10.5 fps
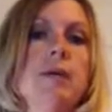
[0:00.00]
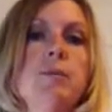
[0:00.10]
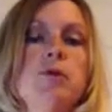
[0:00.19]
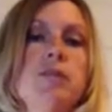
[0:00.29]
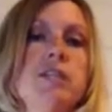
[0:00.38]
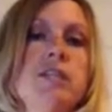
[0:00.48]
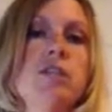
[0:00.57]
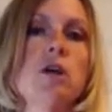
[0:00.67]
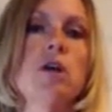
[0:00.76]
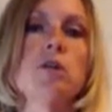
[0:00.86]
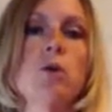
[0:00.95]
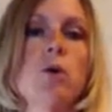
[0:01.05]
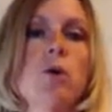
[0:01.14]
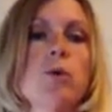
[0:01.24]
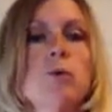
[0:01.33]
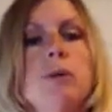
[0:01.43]
Use sea salt
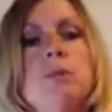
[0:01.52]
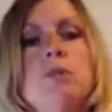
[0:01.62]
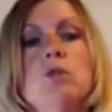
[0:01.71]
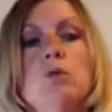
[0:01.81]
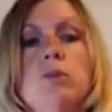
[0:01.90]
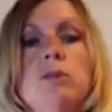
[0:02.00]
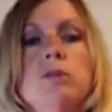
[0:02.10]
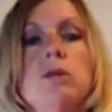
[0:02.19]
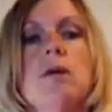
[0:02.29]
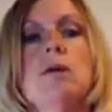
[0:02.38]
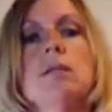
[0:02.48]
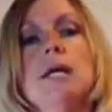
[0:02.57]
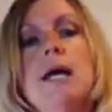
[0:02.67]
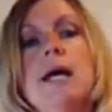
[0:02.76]
or Redmond's real salt.